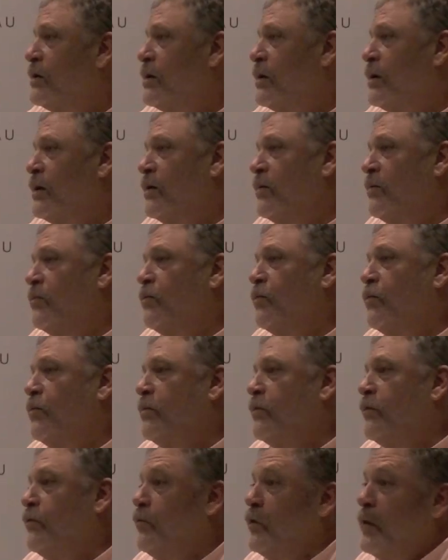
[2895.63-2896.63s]
Um,
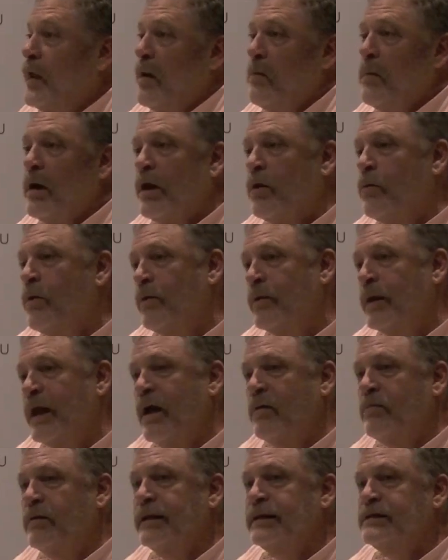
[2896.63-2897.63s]
for that matter, what would
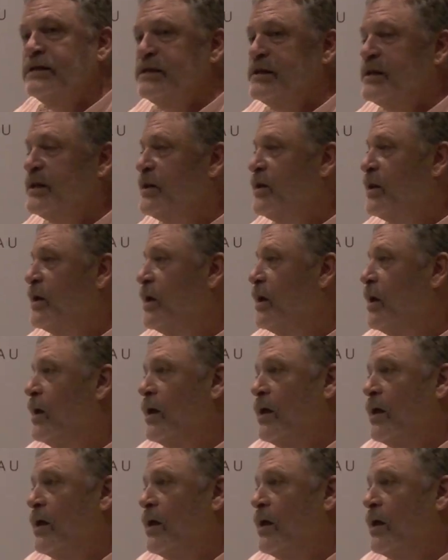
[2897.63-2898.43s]
happen in Sydney?